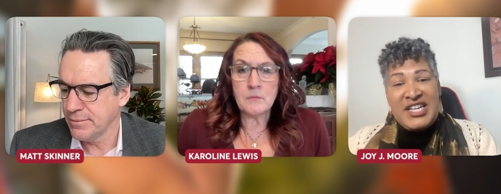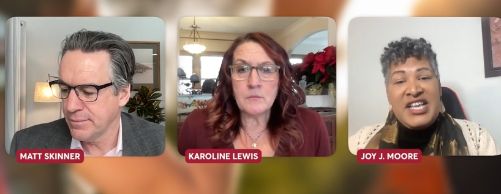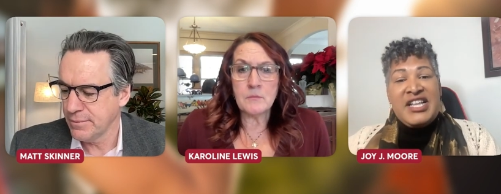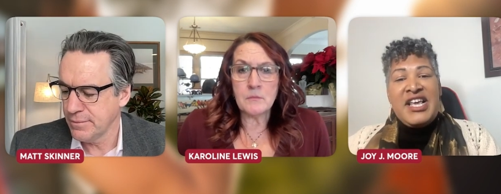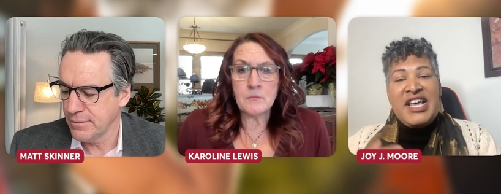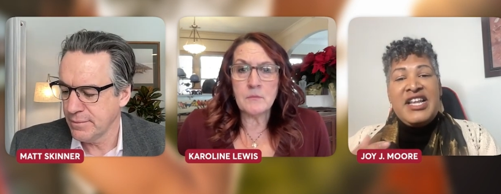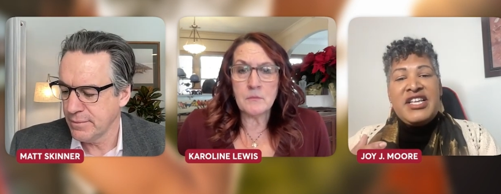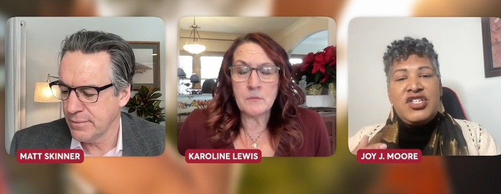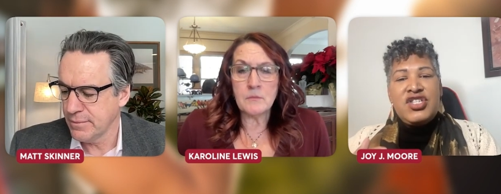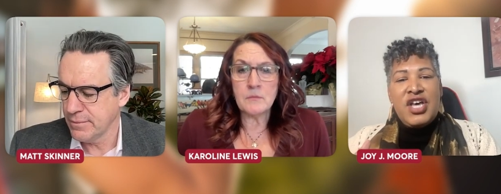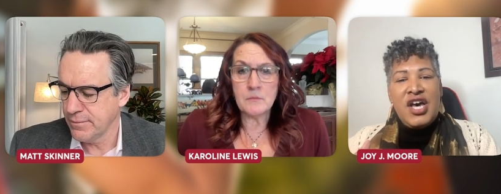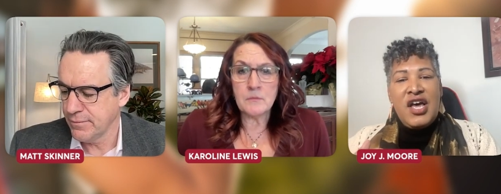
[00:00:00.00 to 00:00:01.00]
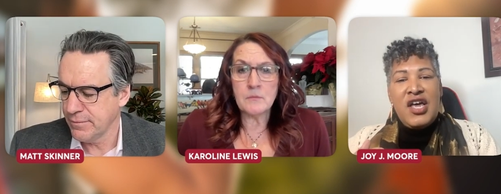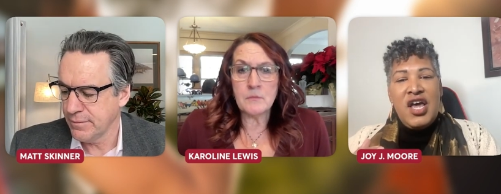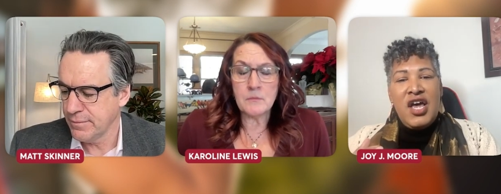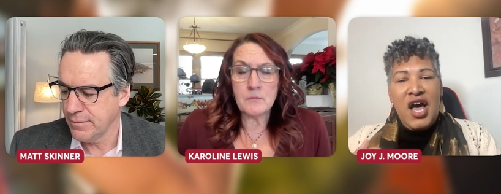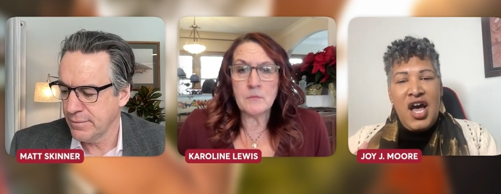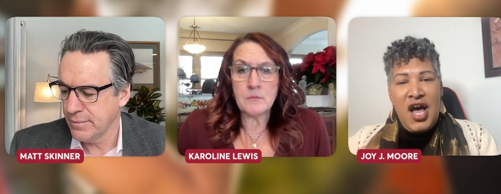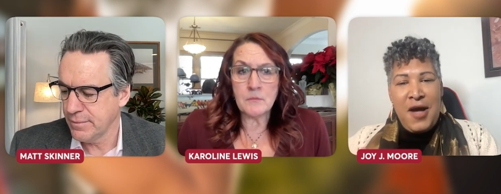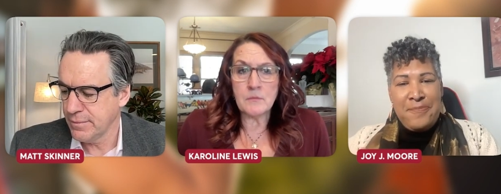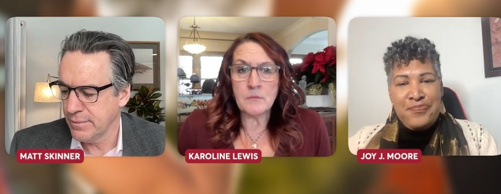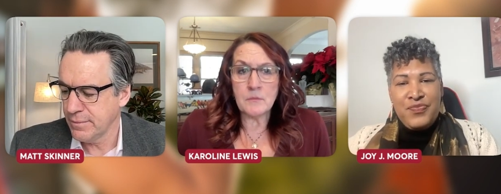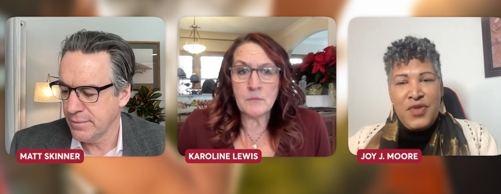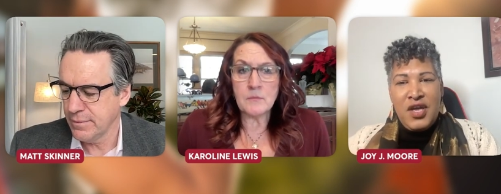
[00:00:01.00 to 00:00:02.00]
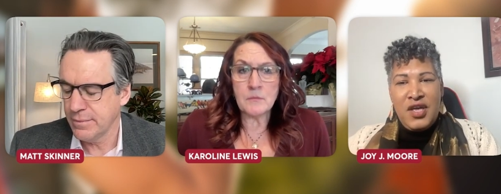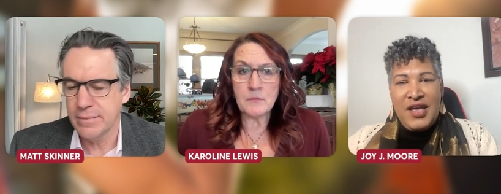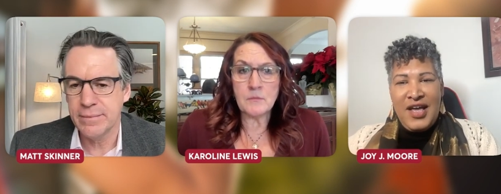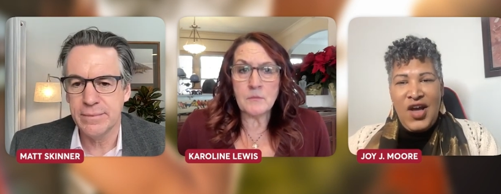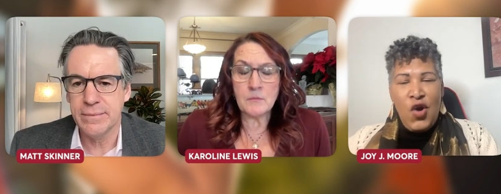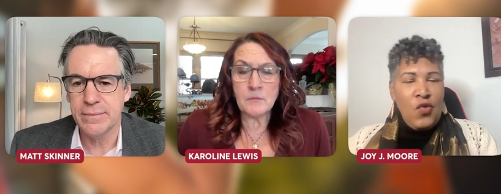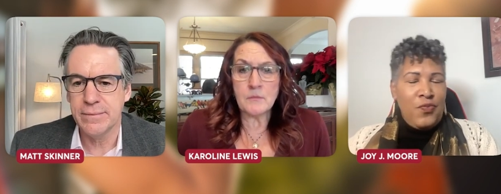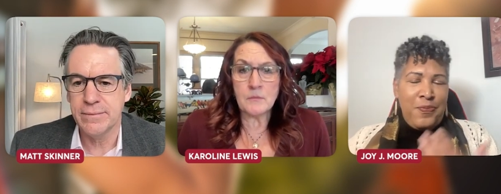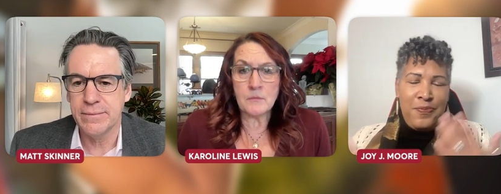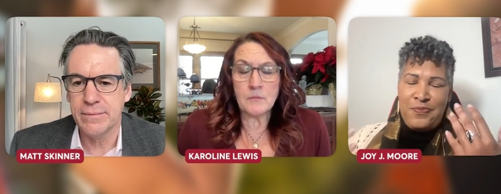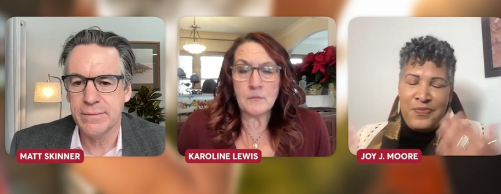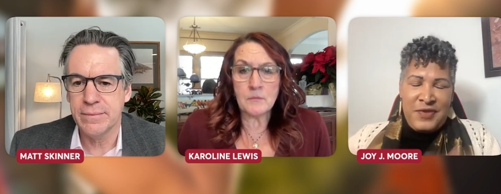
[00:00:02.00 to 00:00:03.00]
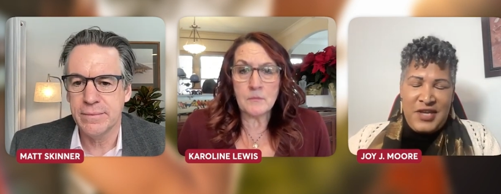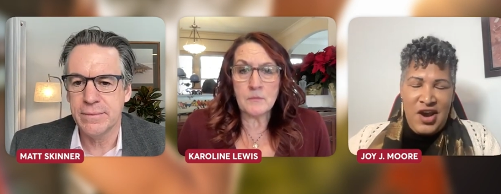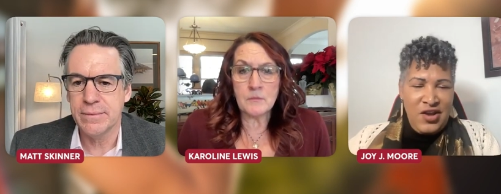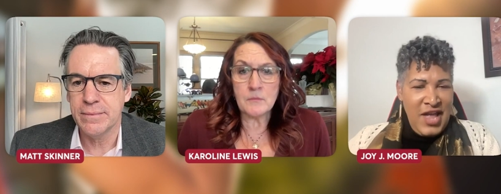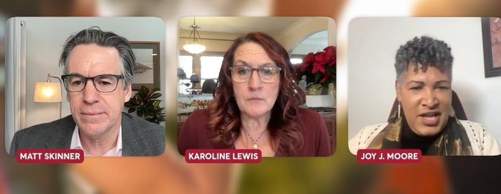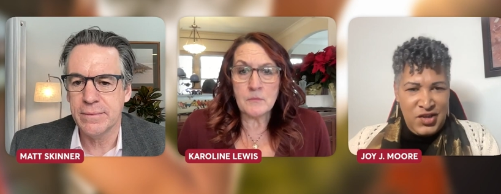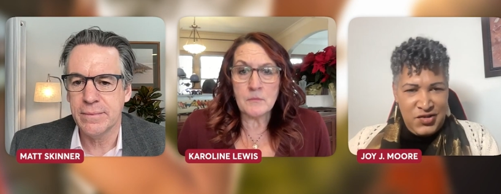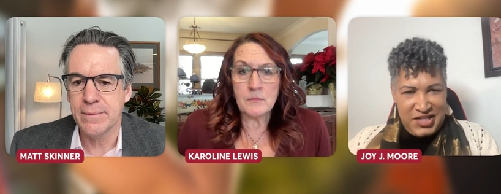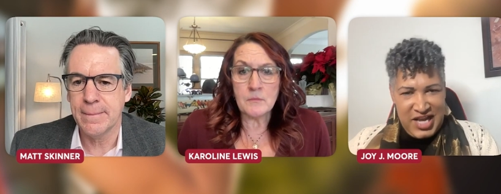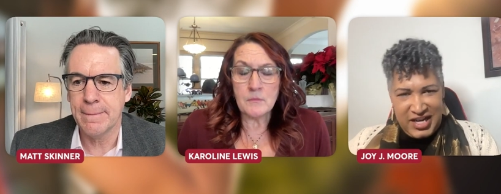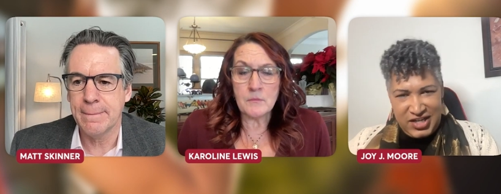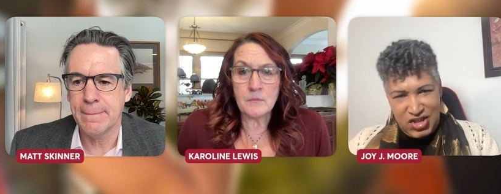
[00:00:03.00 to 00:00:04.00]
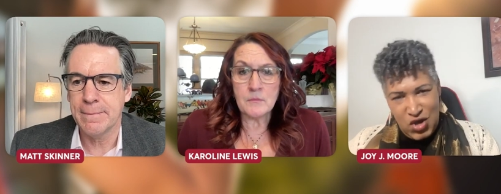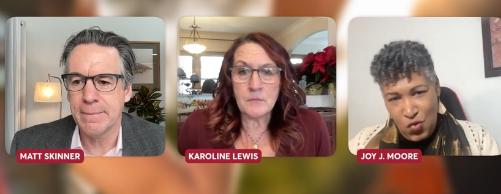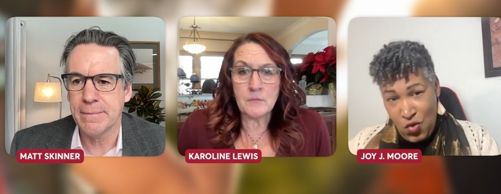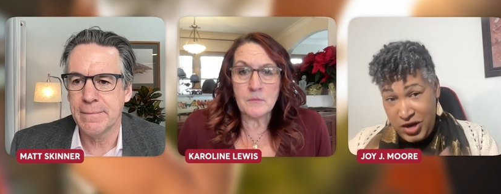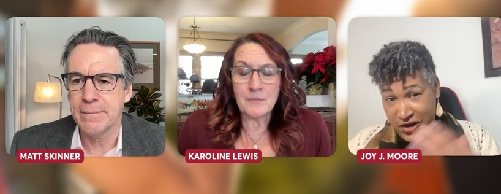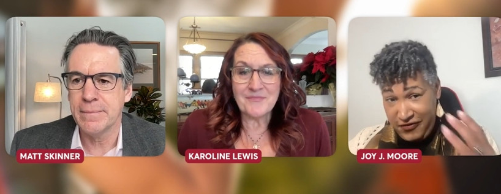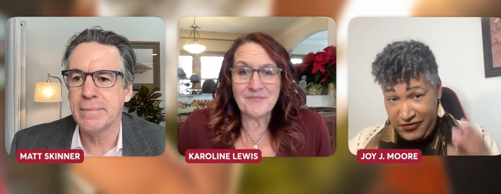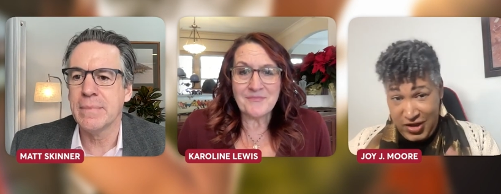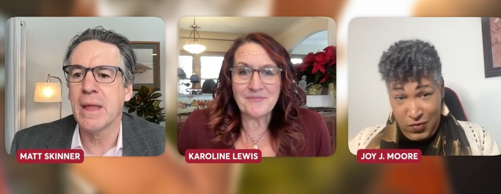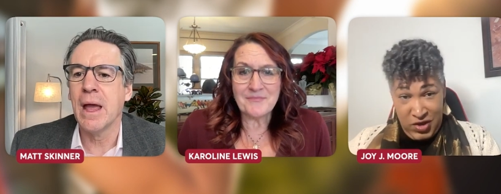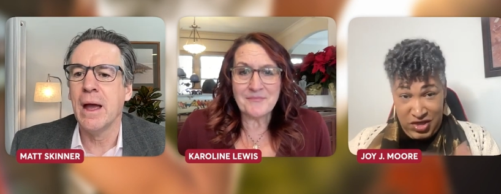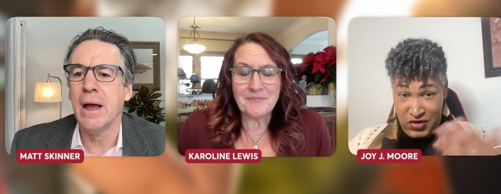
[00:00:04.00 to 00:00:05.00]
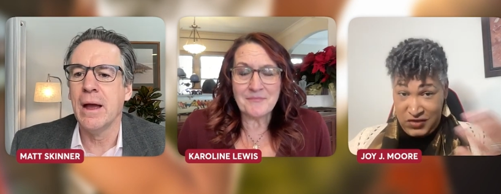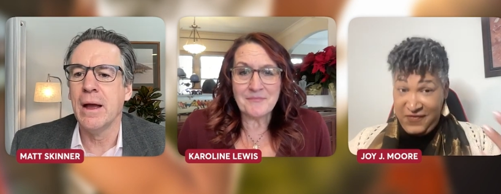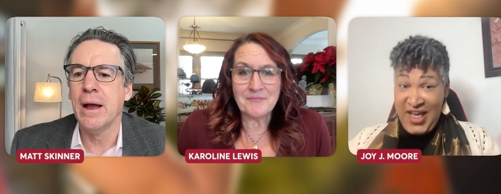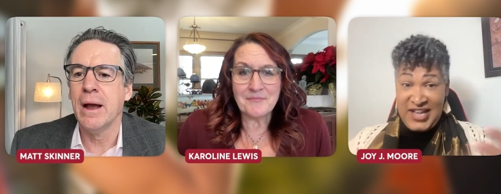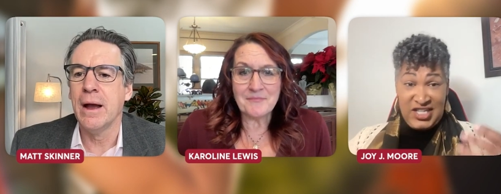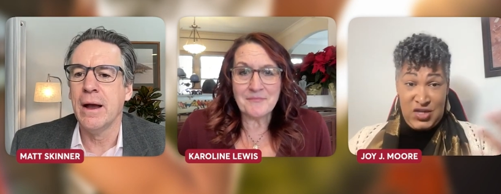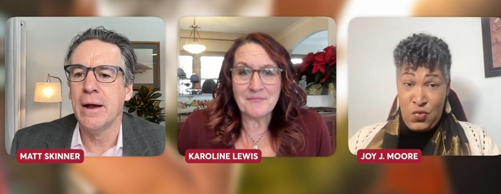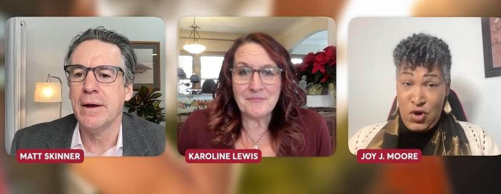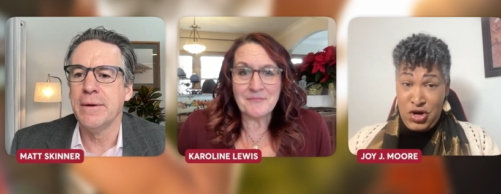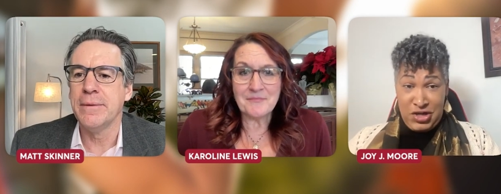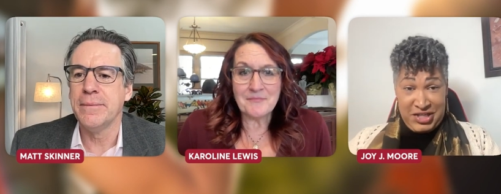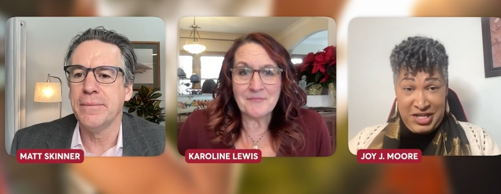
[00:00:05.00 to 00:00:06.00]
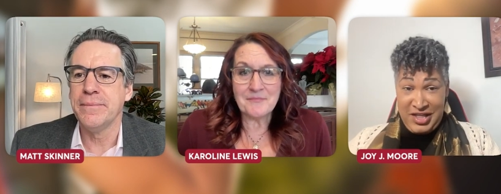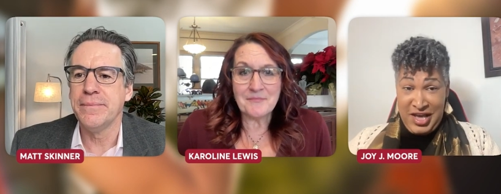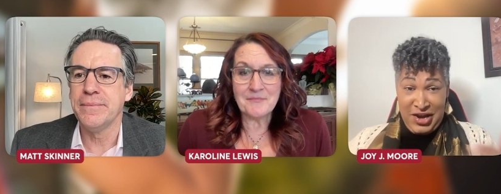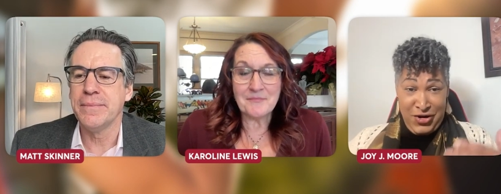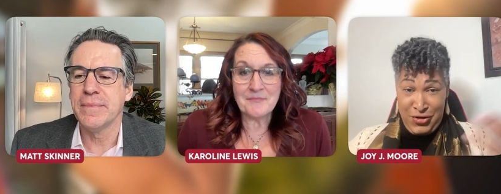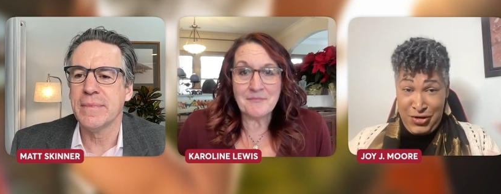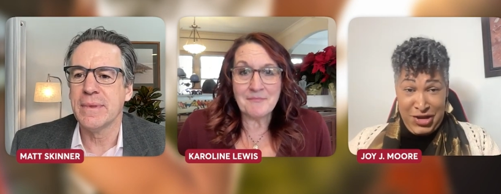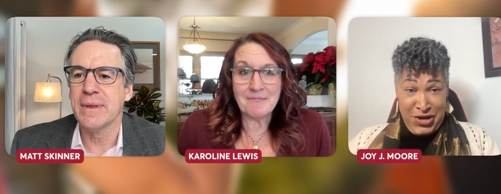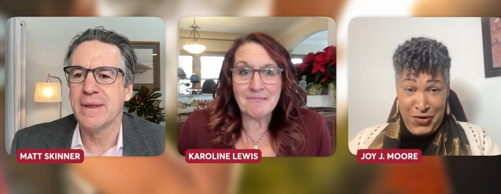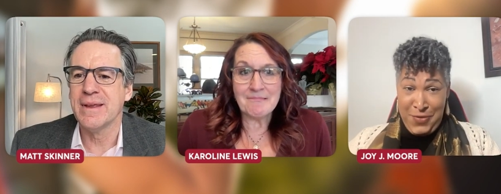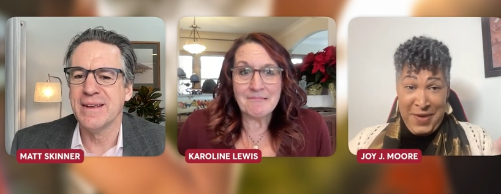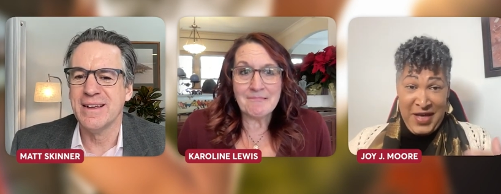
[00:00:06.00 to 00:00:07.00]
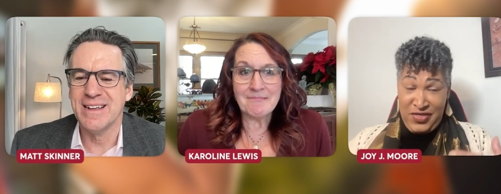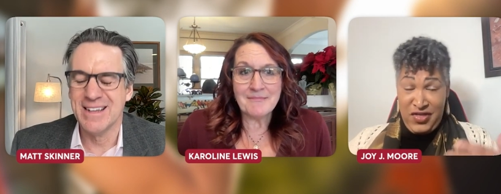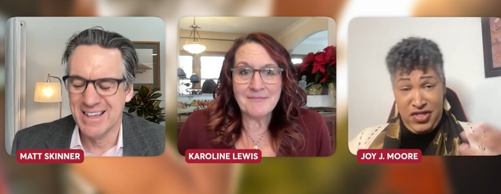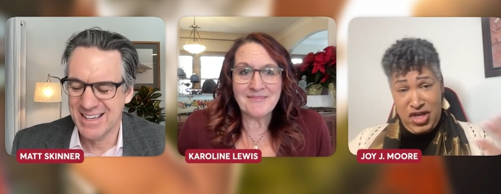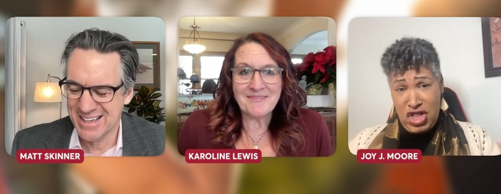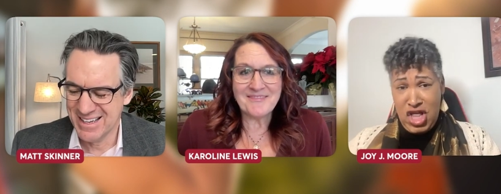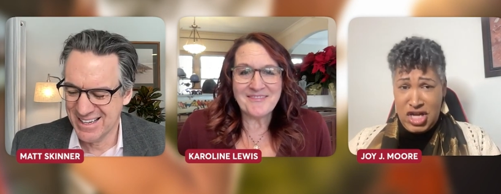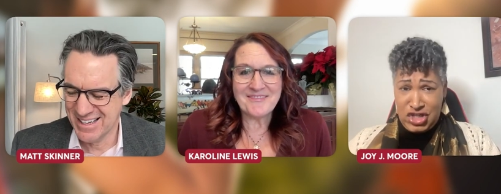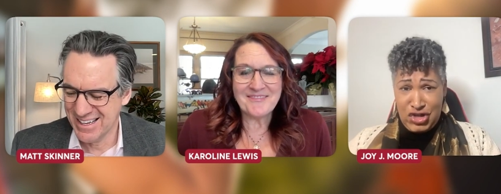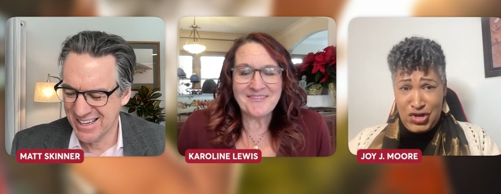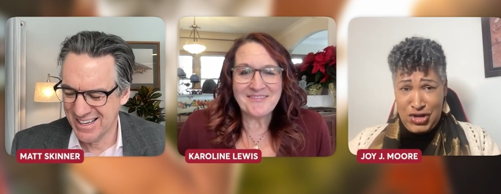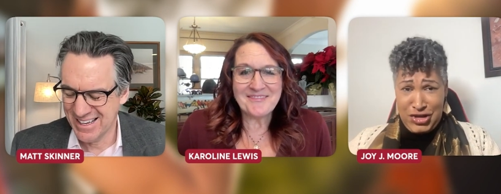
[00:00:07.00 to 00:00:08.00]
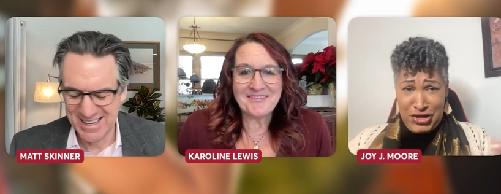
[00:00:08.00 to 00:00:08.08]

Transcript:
Speaker 1: It, it is the um, oh Karoline, you said it so wonderfully with those fancy words in, uh, earlier about the theological